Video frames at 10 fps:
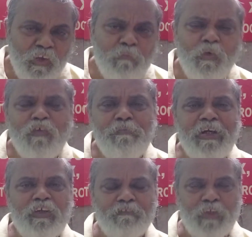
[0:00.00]

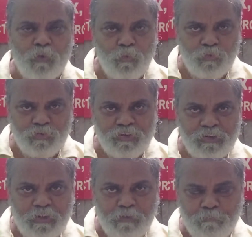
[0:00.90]
movement of the holes.
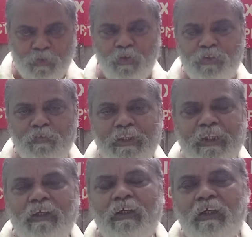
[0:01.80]
Because when
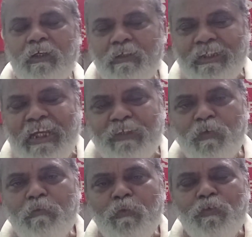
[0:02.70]
the
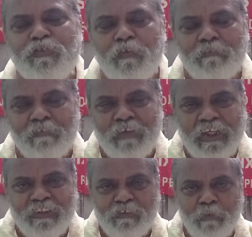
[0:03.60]
electron moves from the
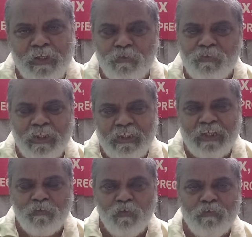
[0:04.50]
valence band to
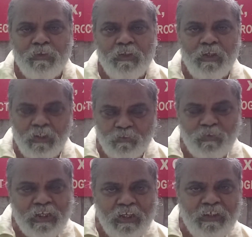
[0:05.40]
the to
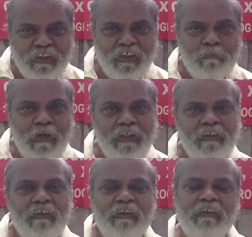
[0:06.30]
the conduction band,
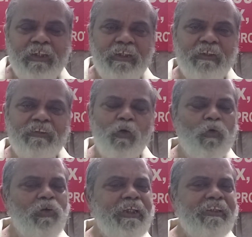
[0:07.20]
there is a
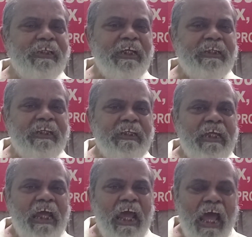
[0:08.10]
hole is created,
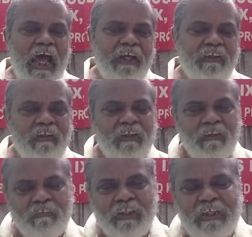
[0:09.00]
and
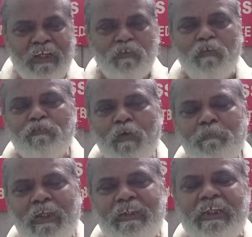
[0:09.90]
the electron
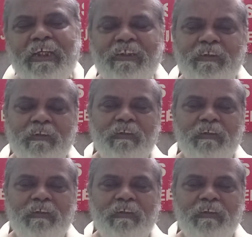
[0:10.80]
from the nearest